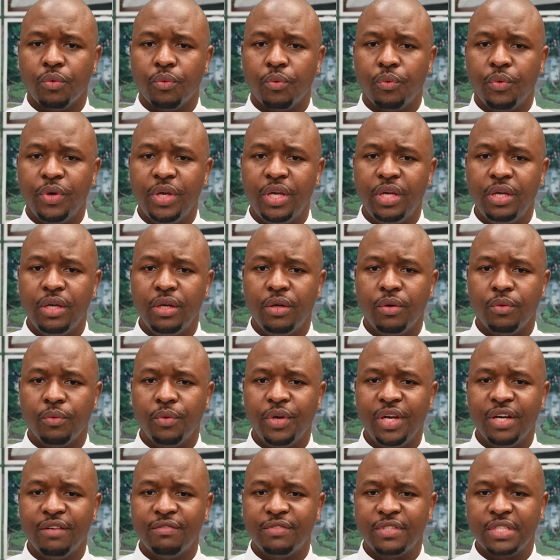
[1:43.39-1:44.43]

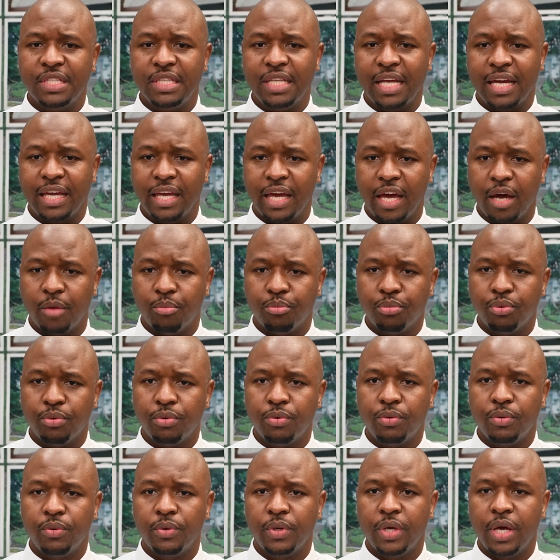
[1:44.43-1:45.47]
We have seen the gap
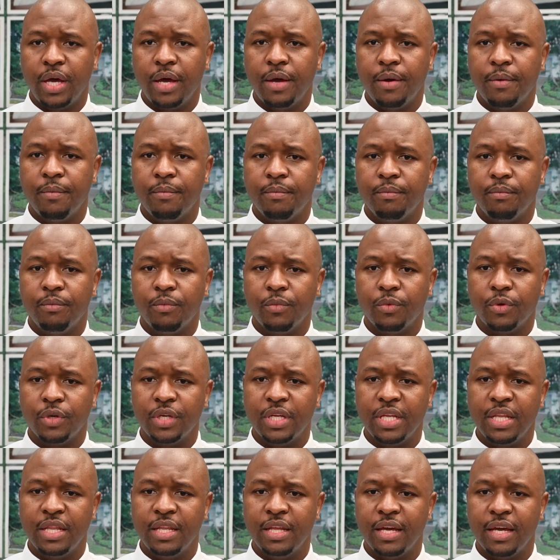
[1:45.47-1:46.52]

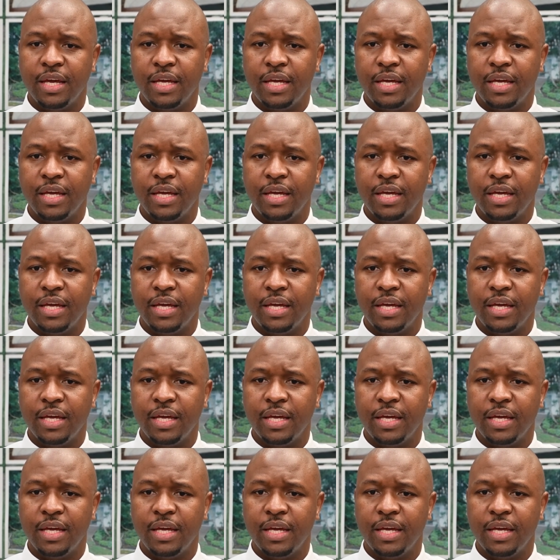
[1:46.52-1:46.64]
in